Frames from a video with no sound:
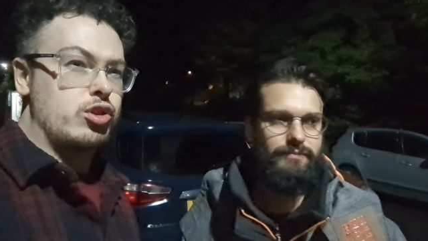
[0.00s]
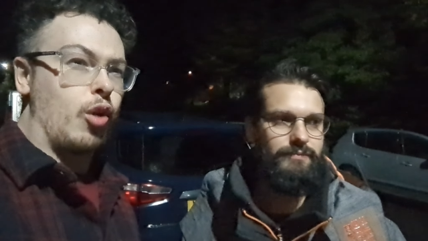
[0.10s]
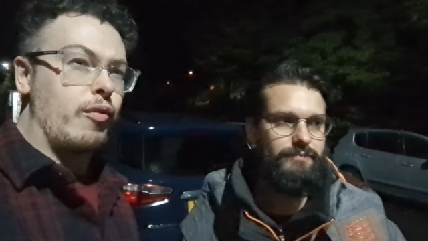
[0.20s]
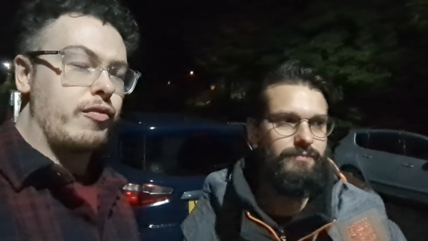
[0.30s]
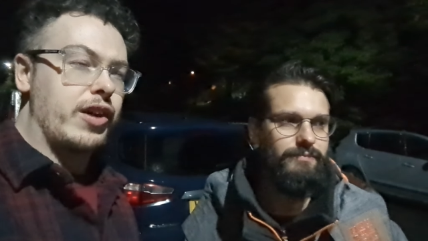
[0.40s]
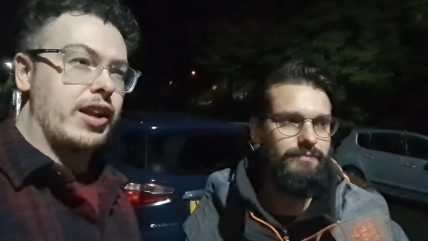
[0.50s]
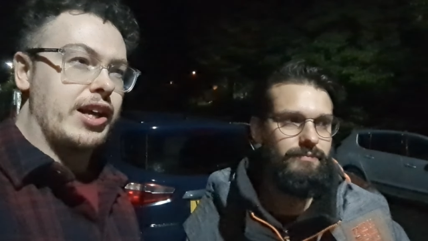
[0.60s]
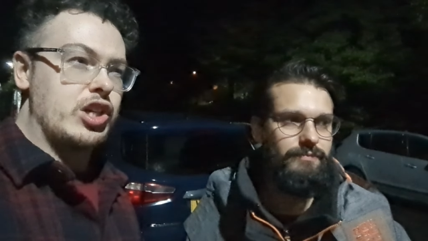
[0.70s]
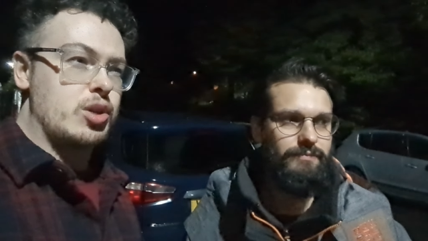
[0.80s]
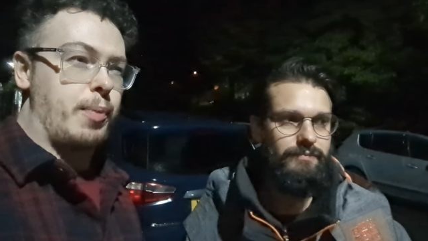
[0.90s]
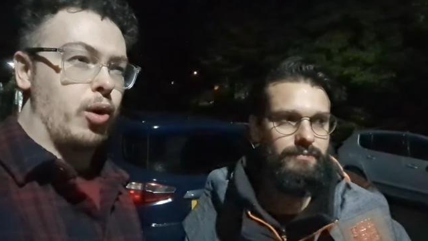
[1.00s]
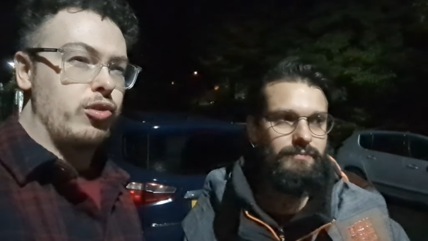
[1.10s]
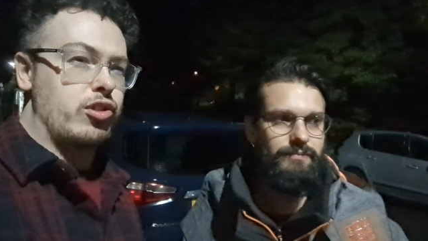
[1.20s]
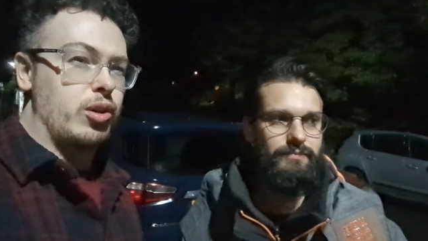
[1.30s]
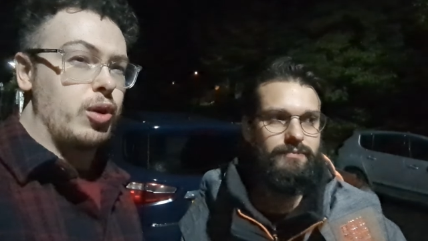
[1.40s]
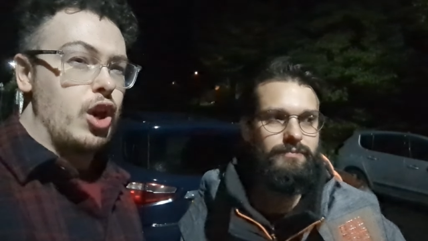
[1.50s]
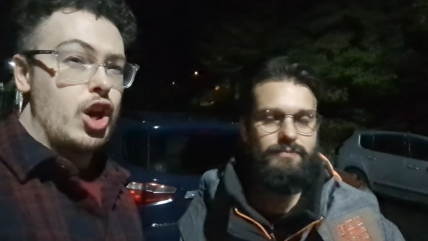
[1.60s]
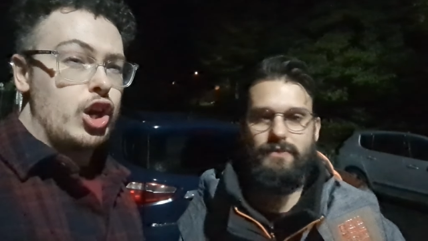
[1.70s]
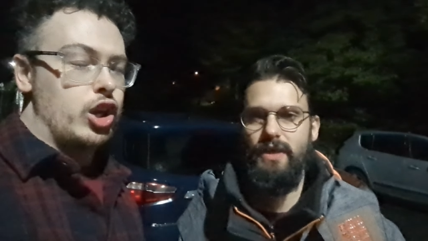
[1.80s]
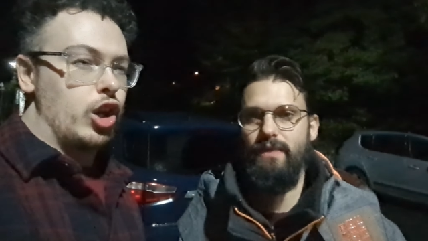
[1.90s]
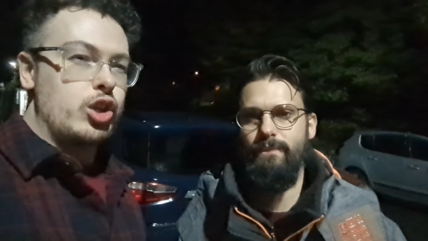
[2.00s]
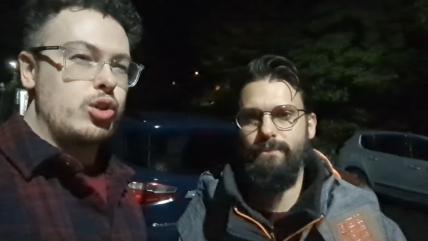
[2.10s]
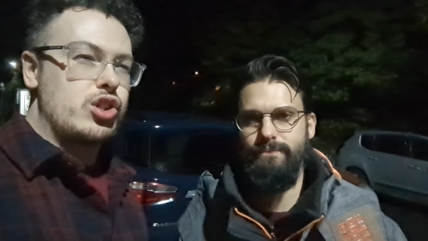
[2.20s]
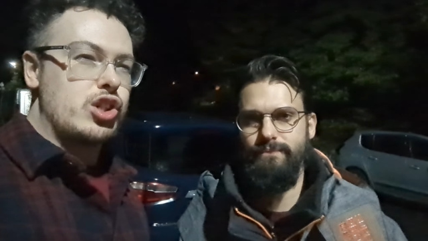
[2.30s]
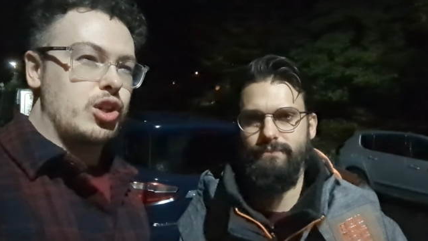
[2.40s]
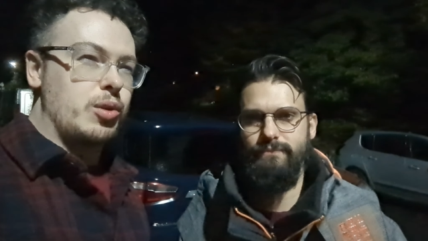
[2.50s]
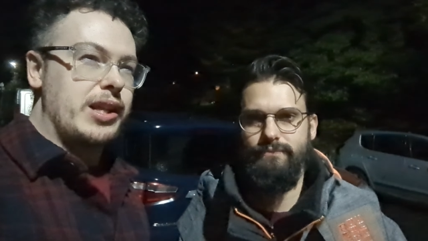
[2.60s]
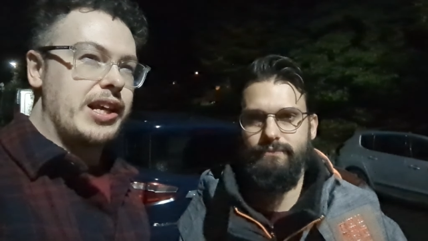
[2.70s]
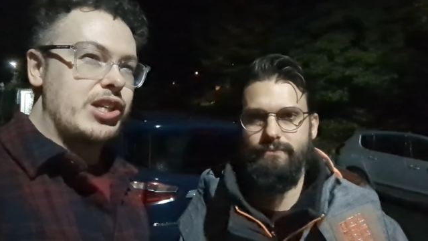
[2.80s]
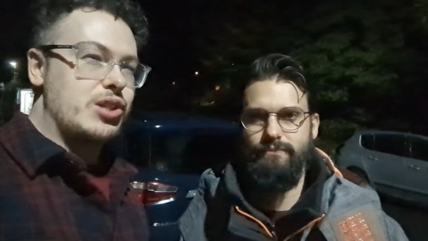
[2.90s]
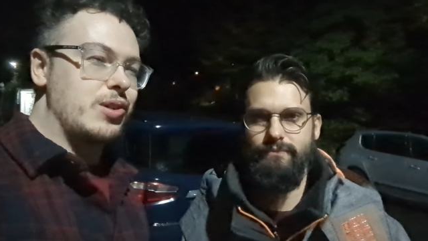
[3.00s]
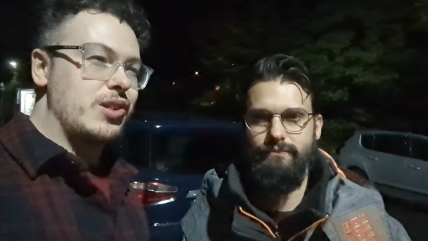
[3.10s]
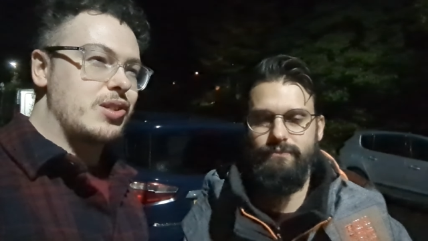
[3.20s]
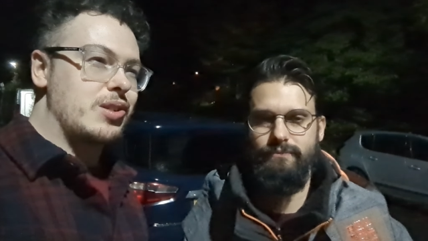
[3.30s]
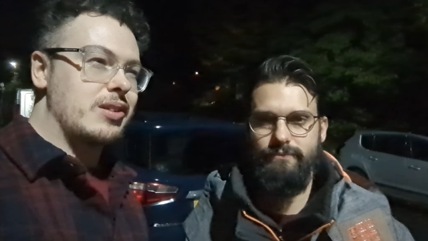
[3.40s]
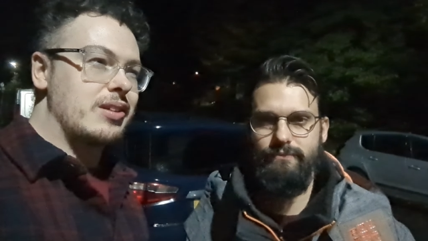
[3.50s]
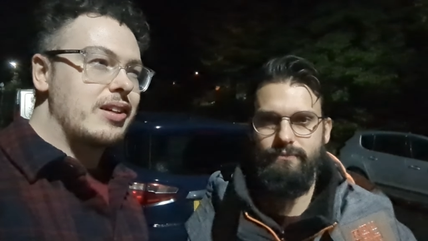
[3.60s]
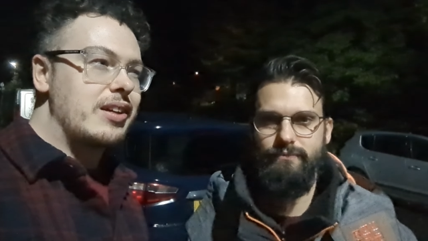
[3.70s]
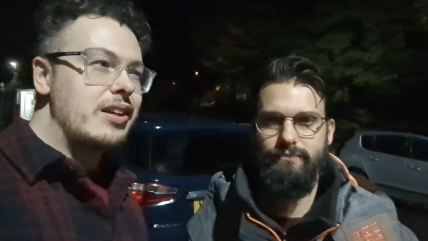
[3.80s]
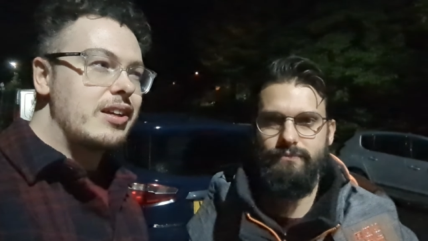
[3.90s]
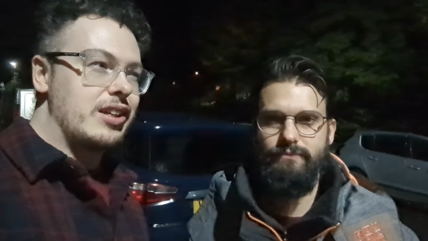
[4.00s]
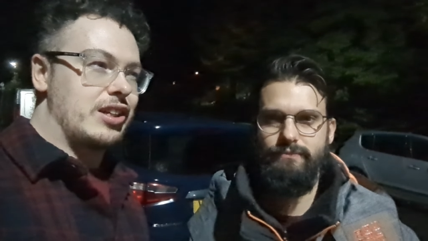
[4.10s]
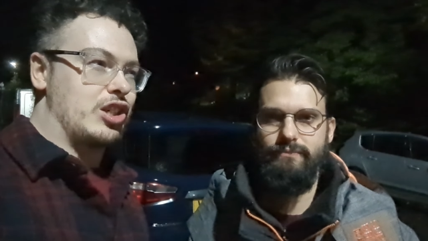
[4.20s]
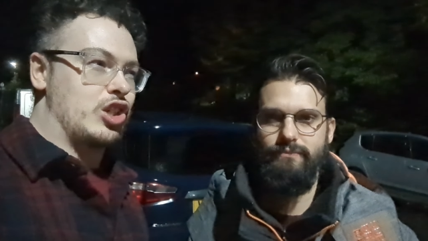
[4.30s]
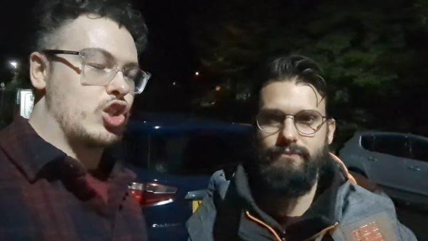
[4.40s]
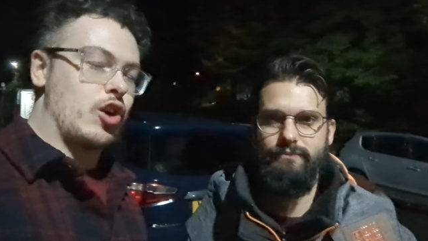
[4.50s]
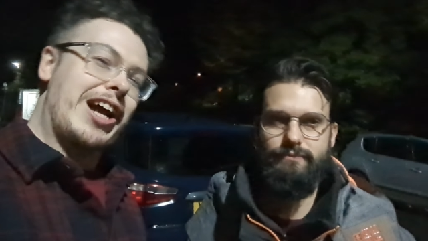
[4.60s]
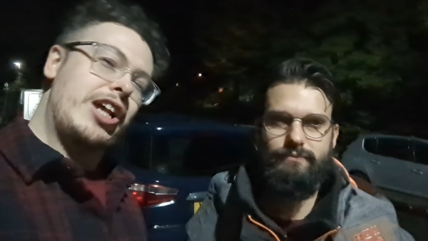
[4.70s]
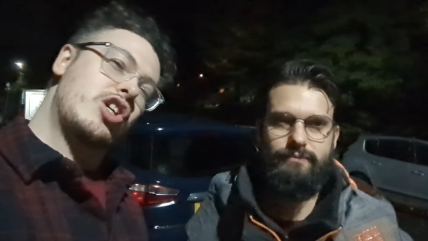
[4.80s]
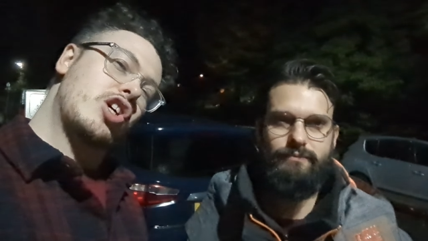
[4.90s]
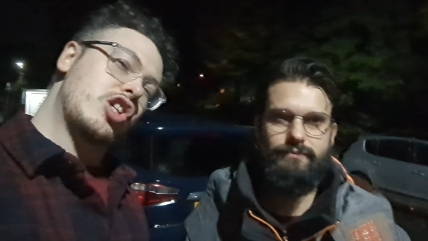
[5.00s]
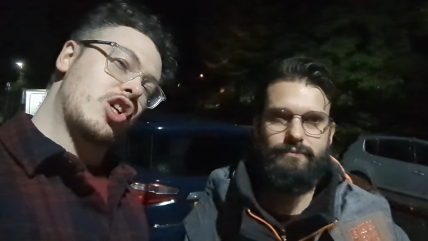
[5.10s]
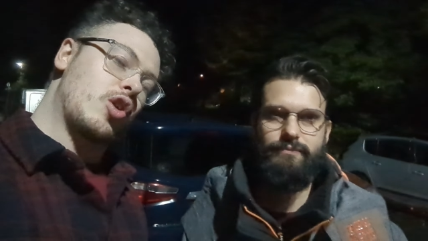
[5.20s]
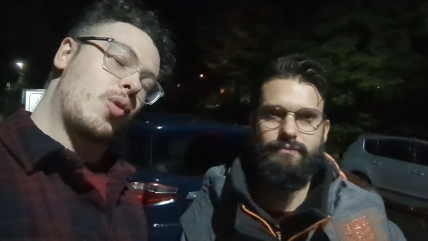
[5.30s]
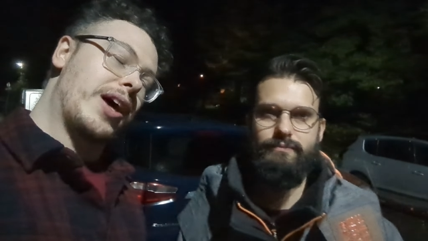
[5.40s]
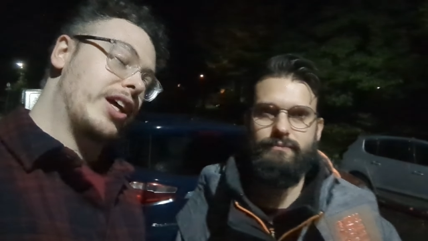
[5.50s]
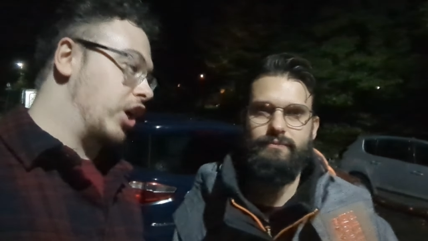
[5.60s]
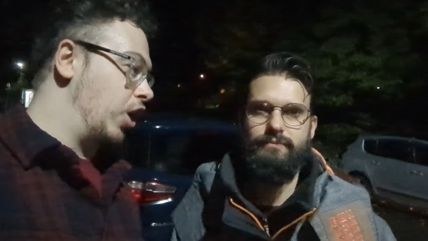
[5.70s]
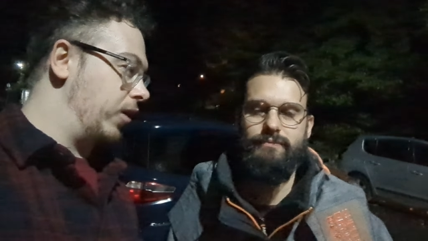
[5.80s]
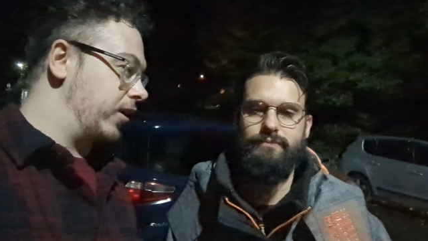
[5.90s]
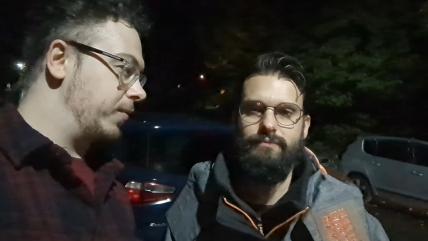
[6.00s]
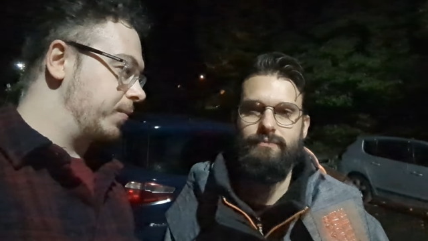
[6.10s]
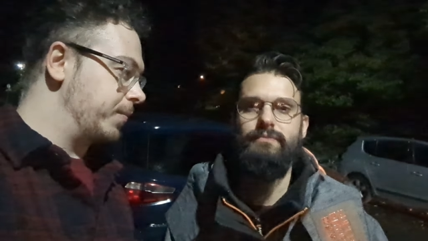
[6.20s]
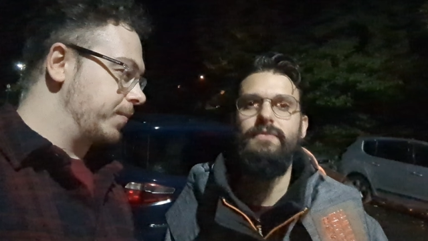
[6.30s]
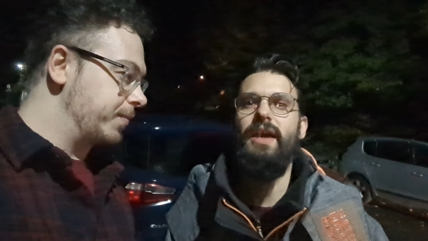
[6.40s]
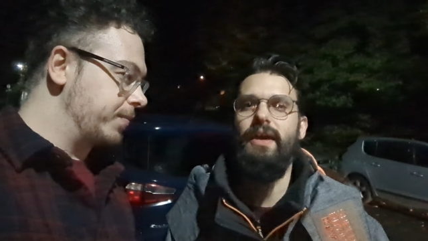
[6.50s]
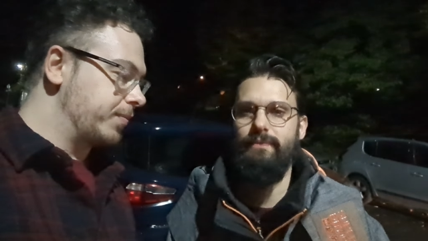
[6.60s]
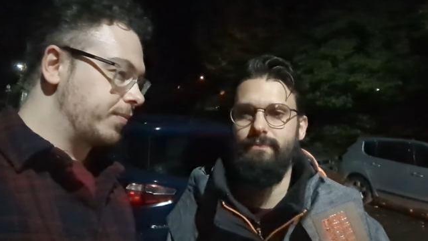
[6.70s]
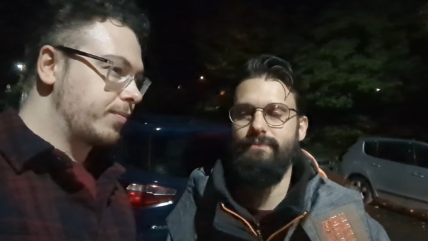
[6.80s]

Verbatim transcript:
Speaker 1: don't feel like you're supposed to. You're not used to doing that, so it's it's strange because you don't know where you're going. Yeah.